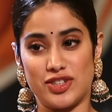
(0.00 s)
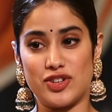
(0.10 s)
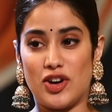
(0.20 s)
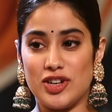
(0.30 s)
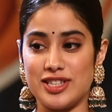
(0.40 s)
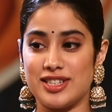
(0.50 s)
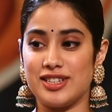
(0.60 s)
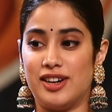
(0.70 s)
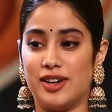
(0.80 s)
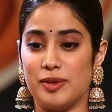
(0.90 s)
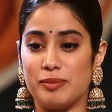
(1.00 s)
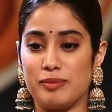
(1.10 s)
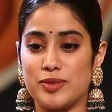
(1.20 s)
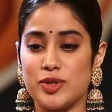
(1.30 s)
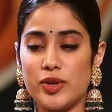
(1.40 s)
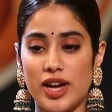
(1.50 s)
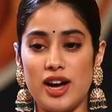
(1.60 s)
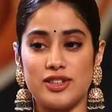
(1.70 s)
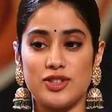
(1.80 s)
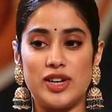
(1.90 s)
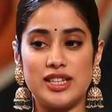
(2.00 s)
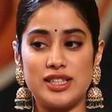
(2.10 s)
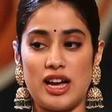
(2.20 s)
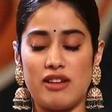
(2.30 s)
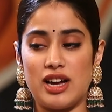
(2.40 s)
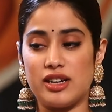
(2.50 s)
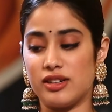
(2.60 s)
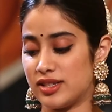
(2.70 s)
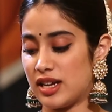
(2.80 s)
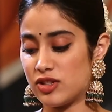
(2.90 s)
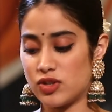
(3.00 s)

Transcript: crossed. So yeah, so let's see how that turns out.